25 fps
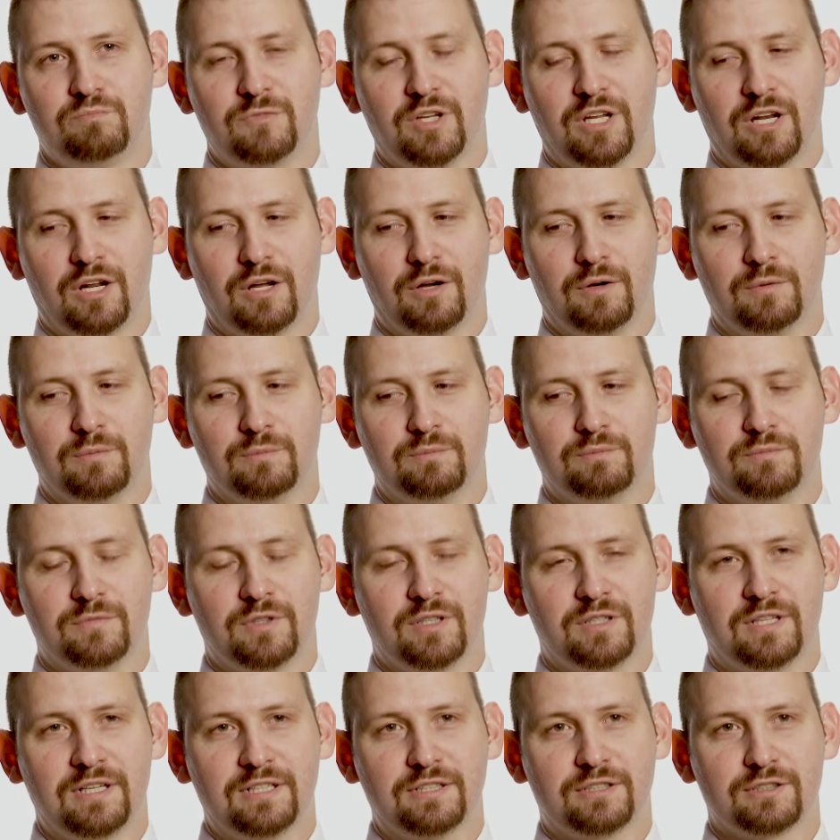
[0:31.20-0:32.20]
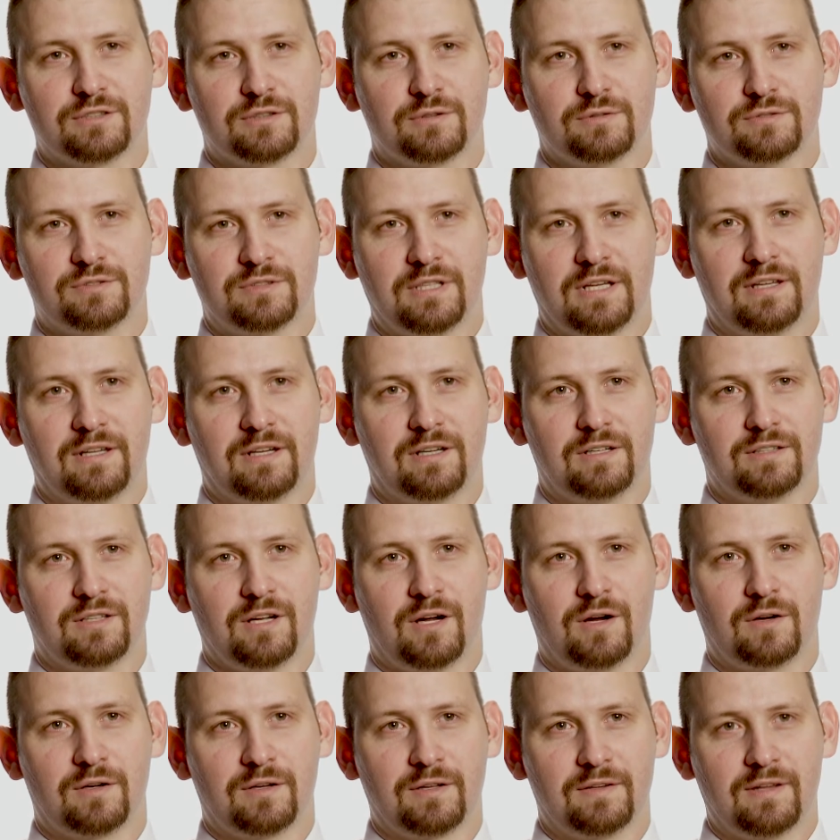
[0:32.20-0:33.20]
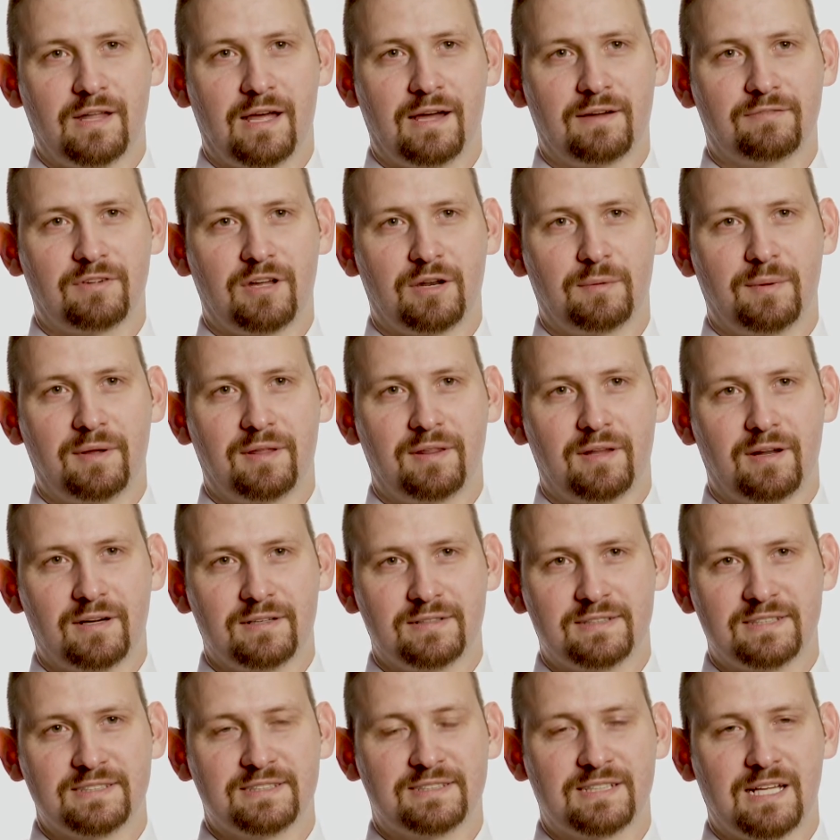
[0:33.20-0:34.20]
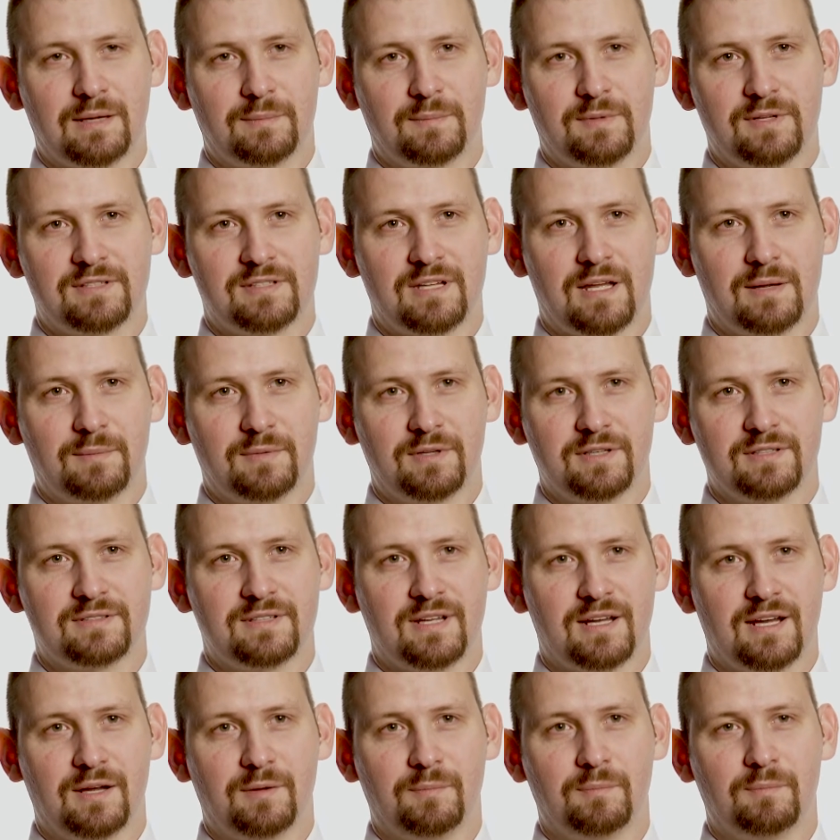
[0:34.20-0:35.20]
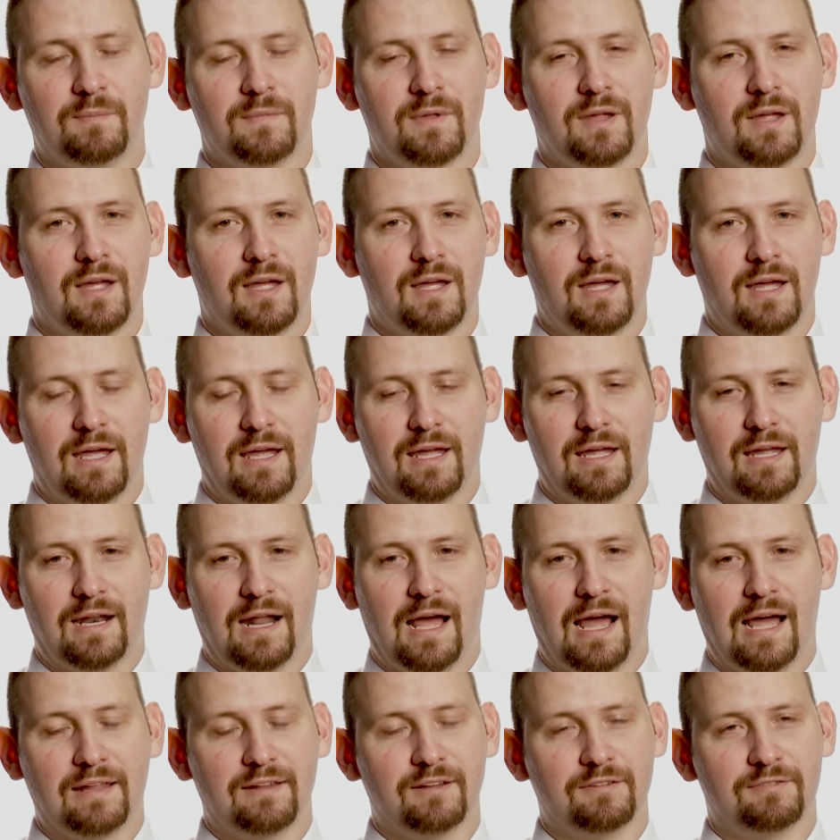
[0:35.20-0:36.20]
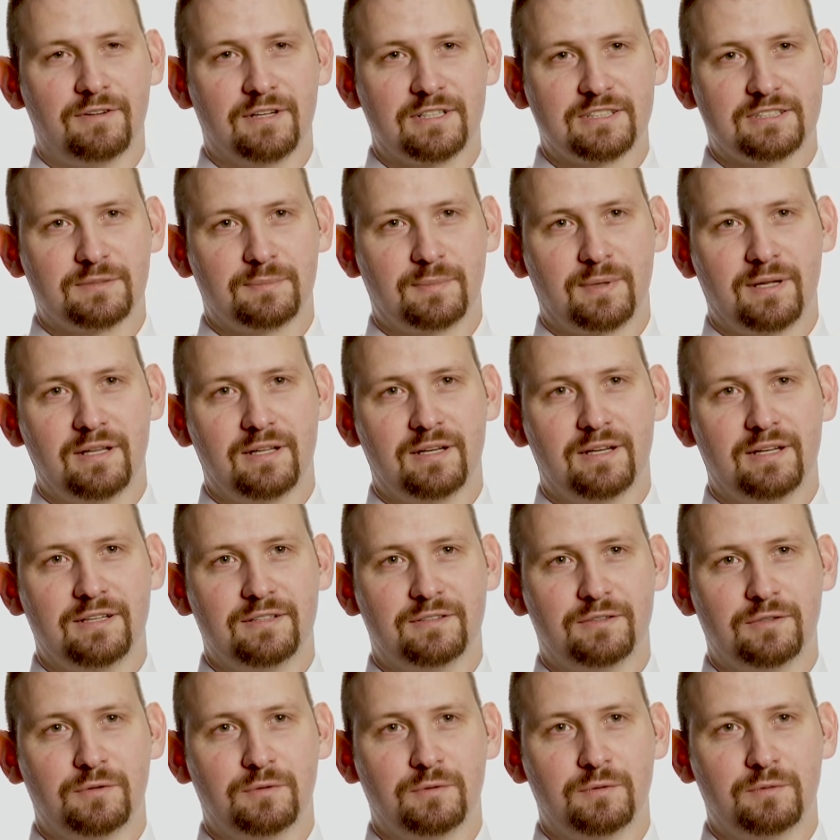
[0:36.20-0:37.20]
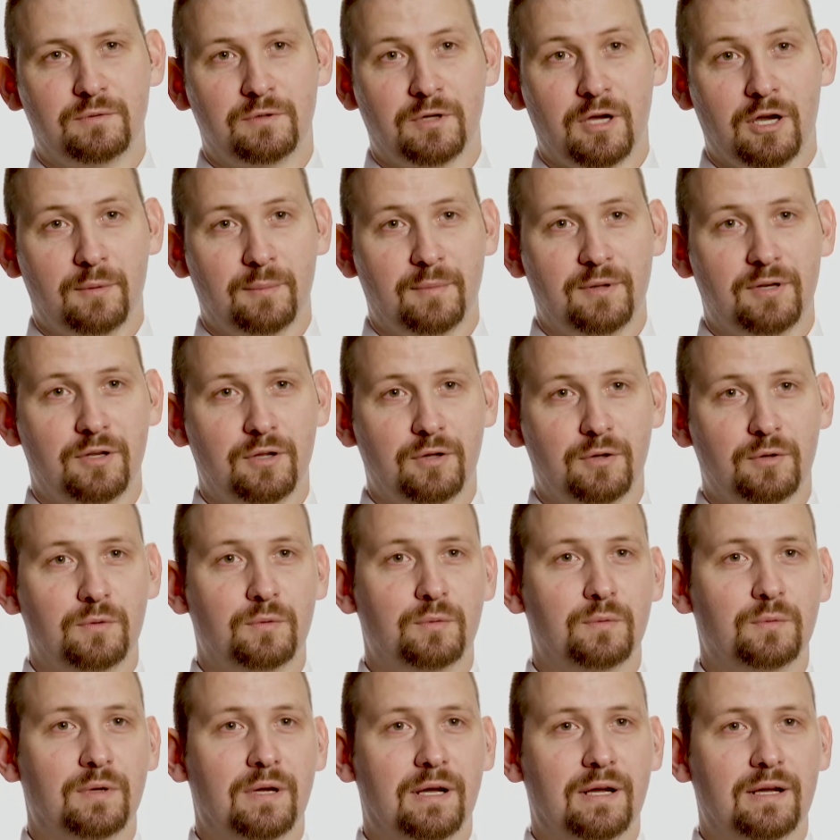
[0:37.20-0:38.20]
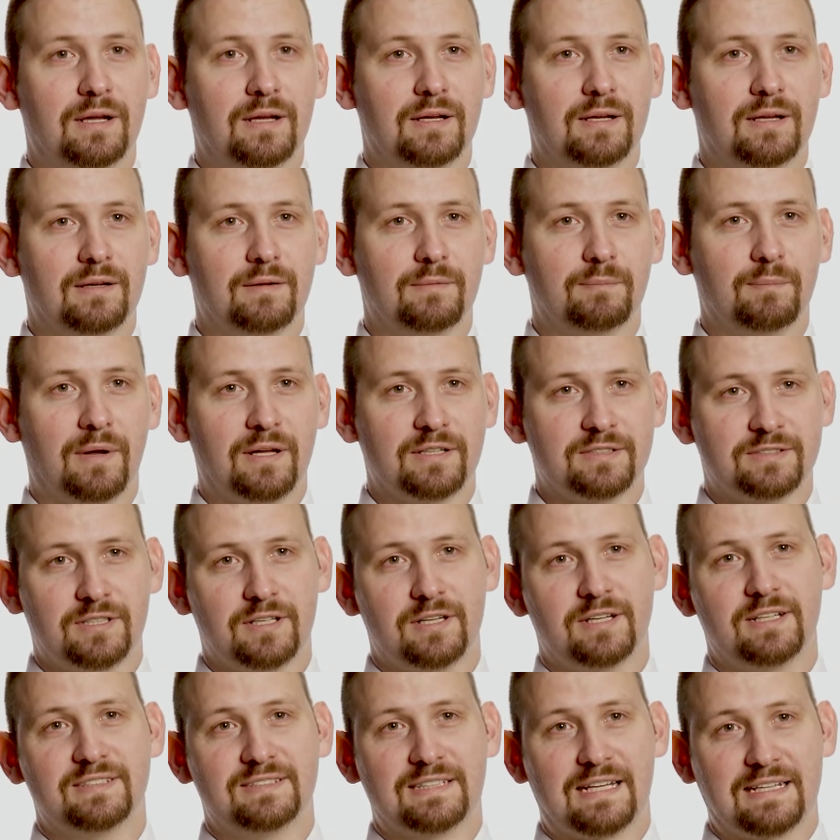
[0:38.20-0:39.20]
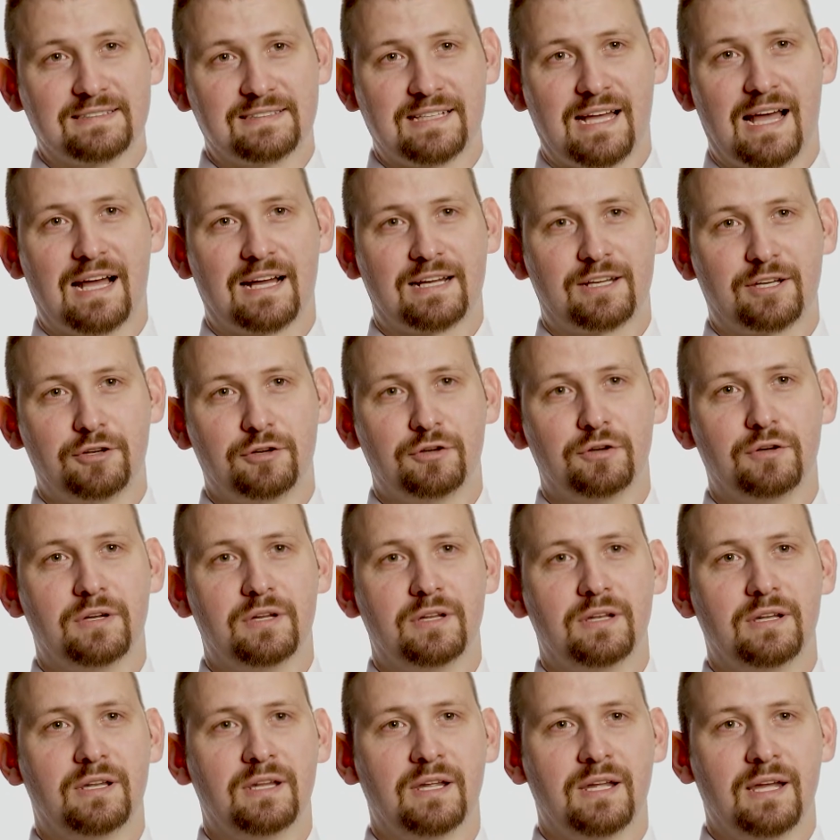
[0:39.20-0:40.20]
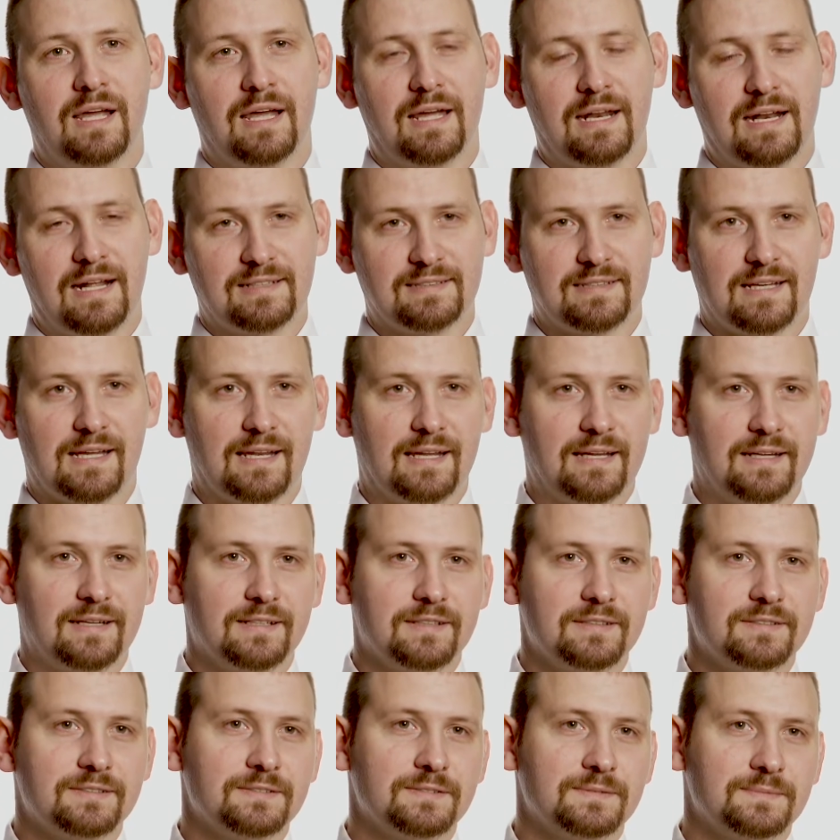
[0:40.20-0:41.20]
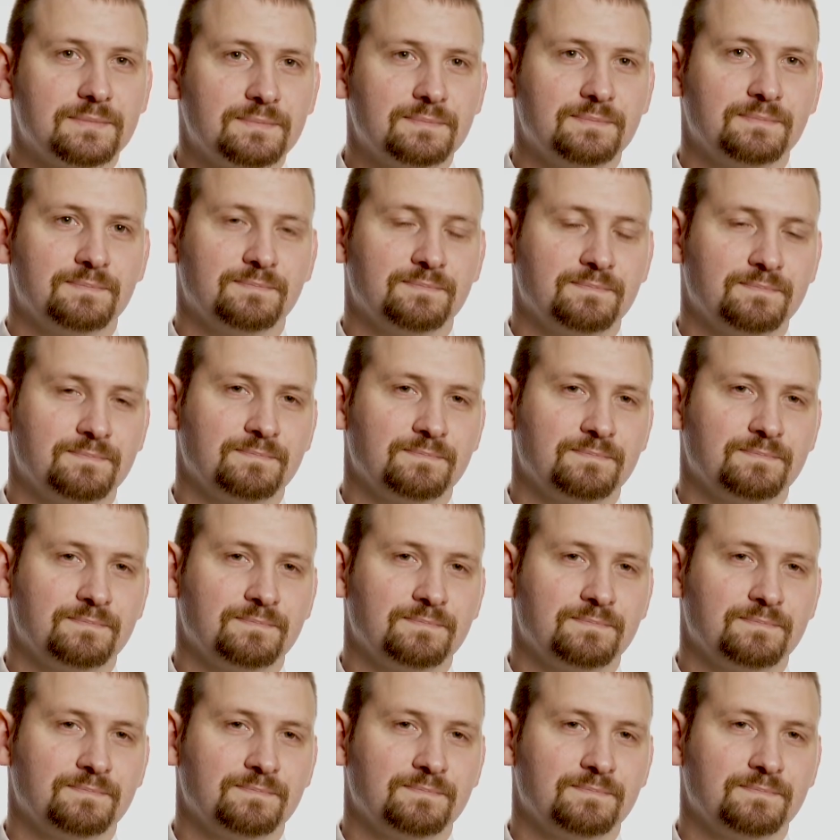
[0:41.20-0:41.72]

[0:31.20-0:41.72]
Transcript: you know, the teacher gonna stand there and talk, and I've got to be there at this time, this time, this time. And I had the flexibility to come and do my studies as I could and as I needed. It